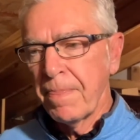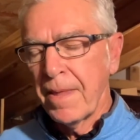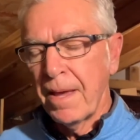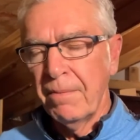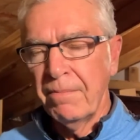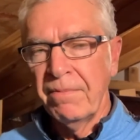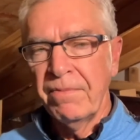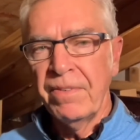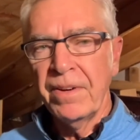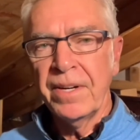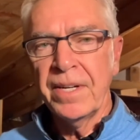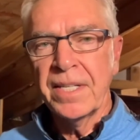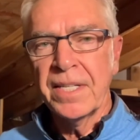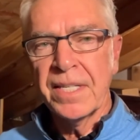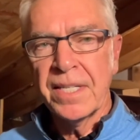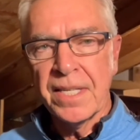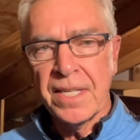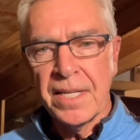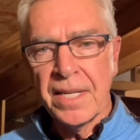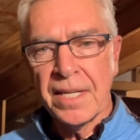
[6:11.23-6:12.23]
"I'm very
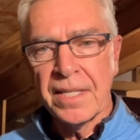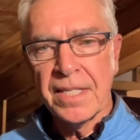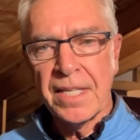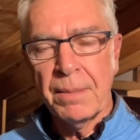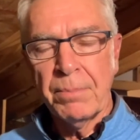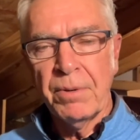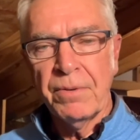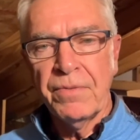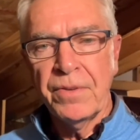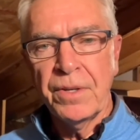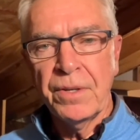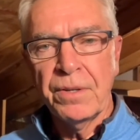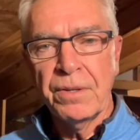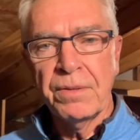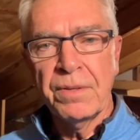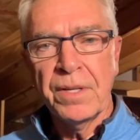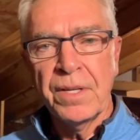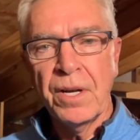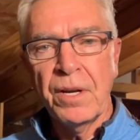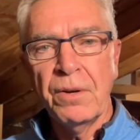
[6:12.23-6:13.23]
sick." Some of
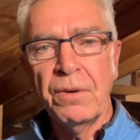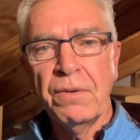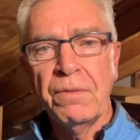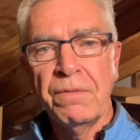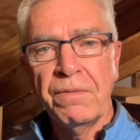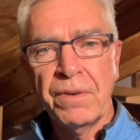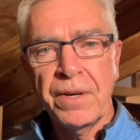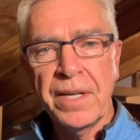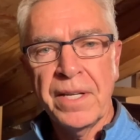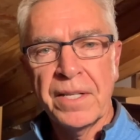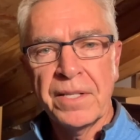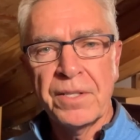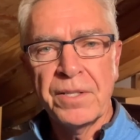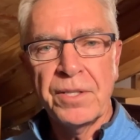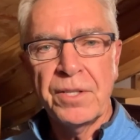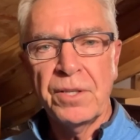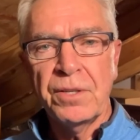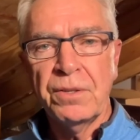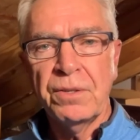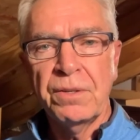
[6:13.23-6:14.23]
you know
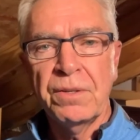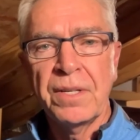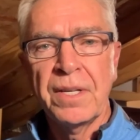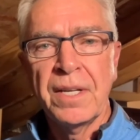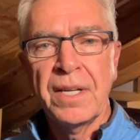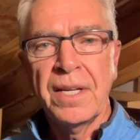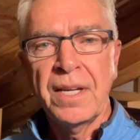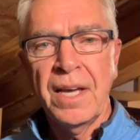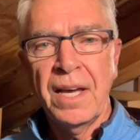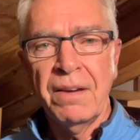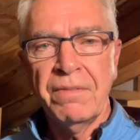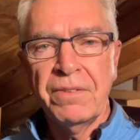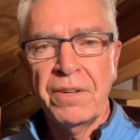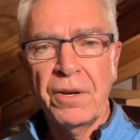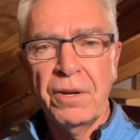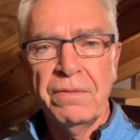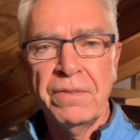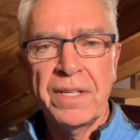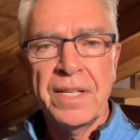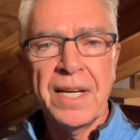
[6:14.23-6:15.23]
friends who have
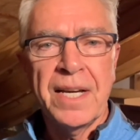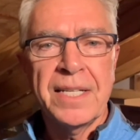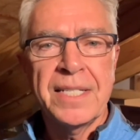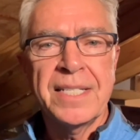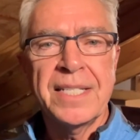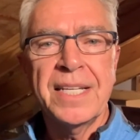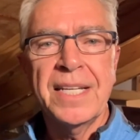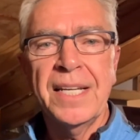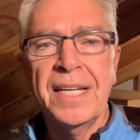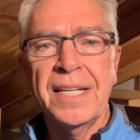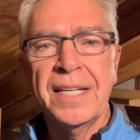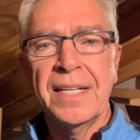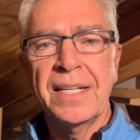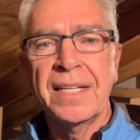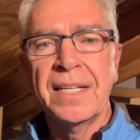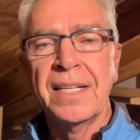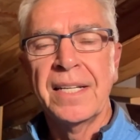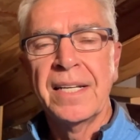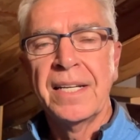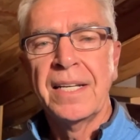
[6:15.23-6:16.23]

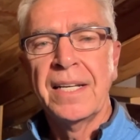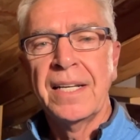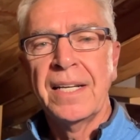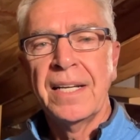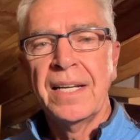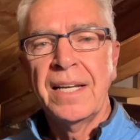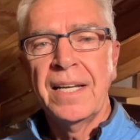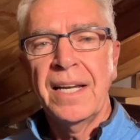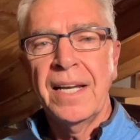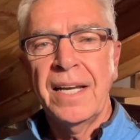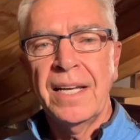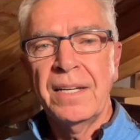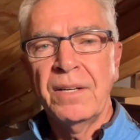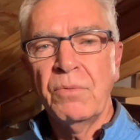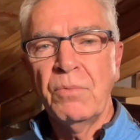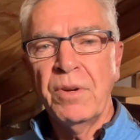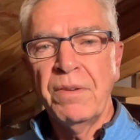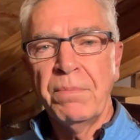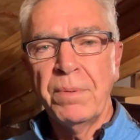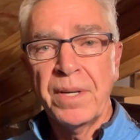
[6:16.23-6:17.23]
COVID-19, and
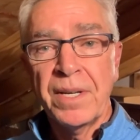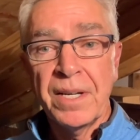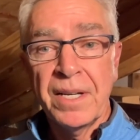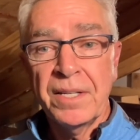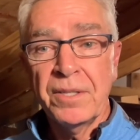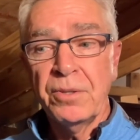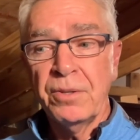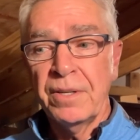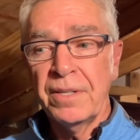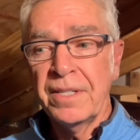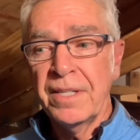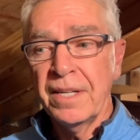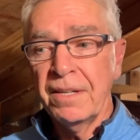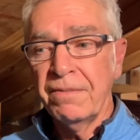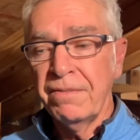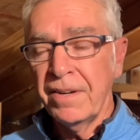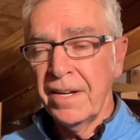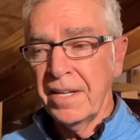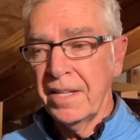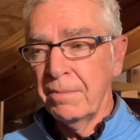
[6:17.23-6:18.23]
we've begun to
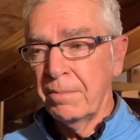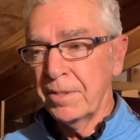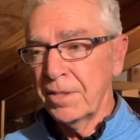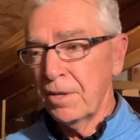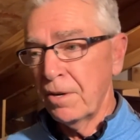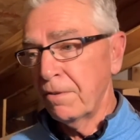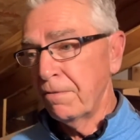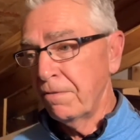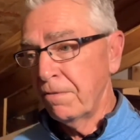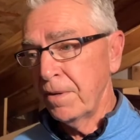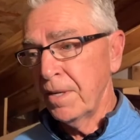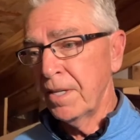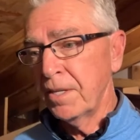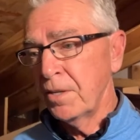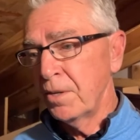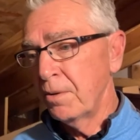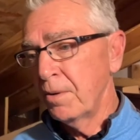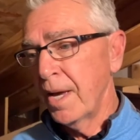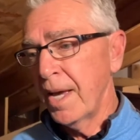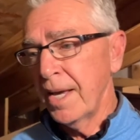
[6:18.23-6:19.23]
identify them as our friend
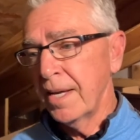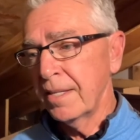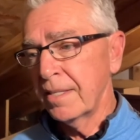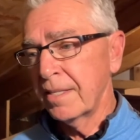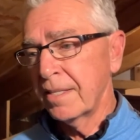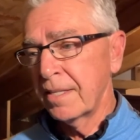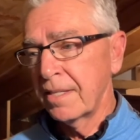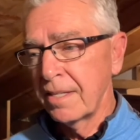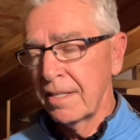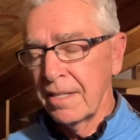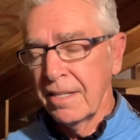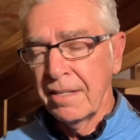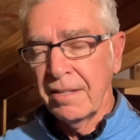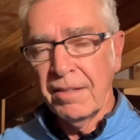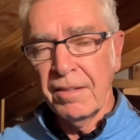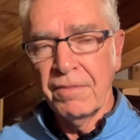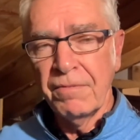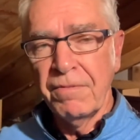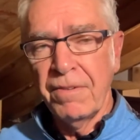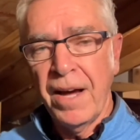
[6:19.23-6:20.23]
who has
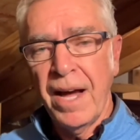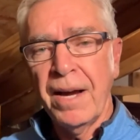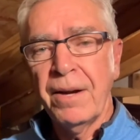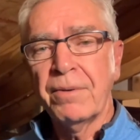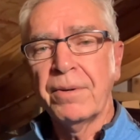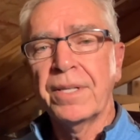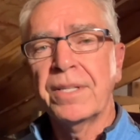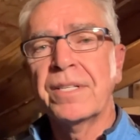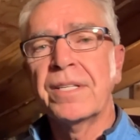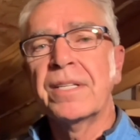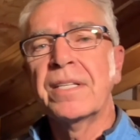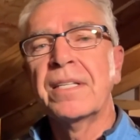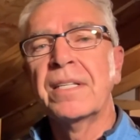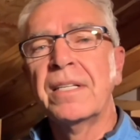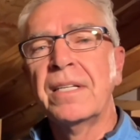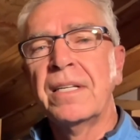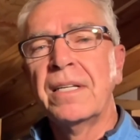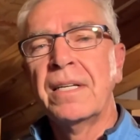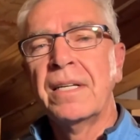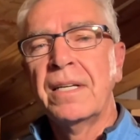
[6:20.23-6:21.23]
the virus.
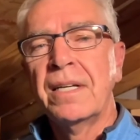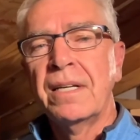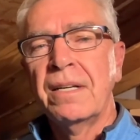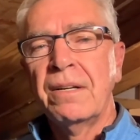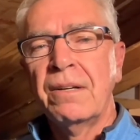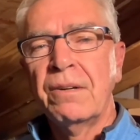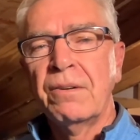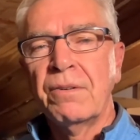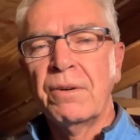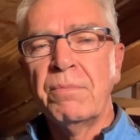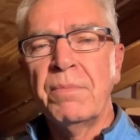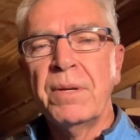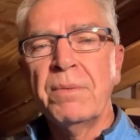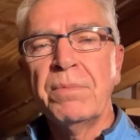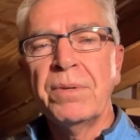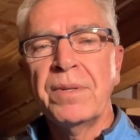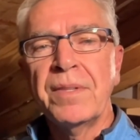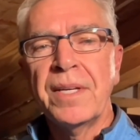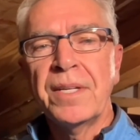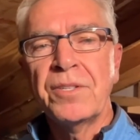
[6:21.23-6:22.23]

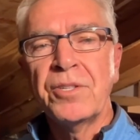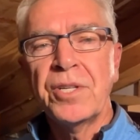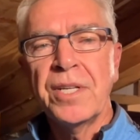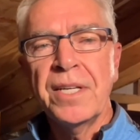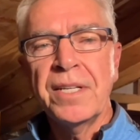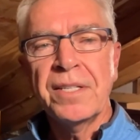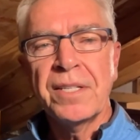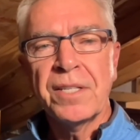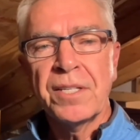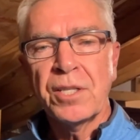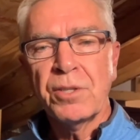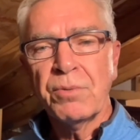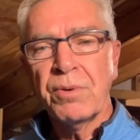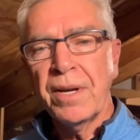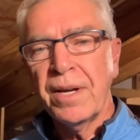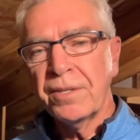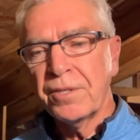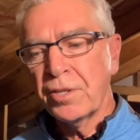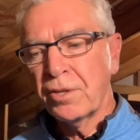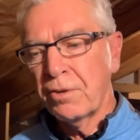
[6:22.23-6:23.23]
Remember that Jesus,
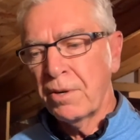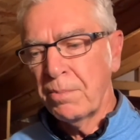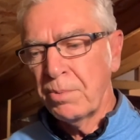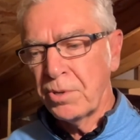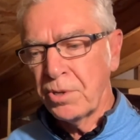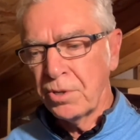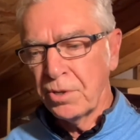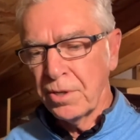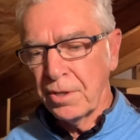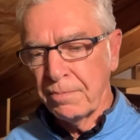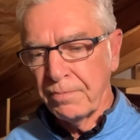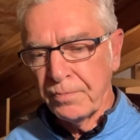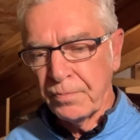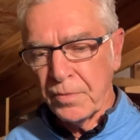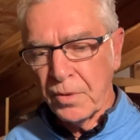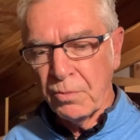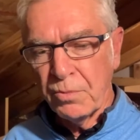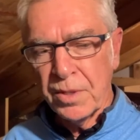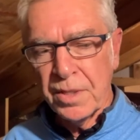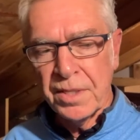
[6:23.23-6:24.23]
throughout Scripture,
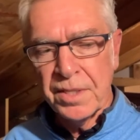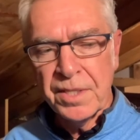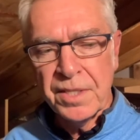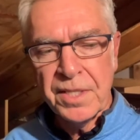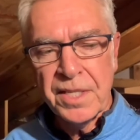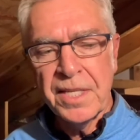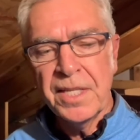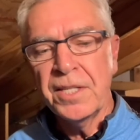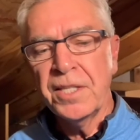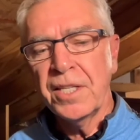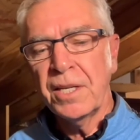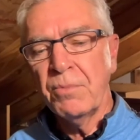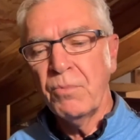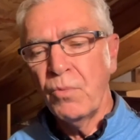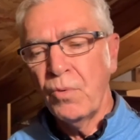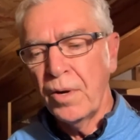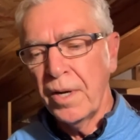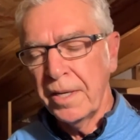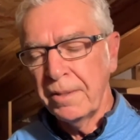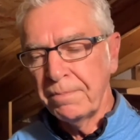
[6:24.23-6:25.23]
would see
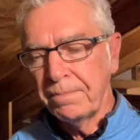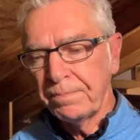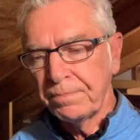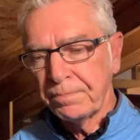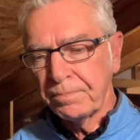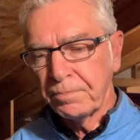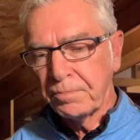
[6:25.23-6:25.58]
someone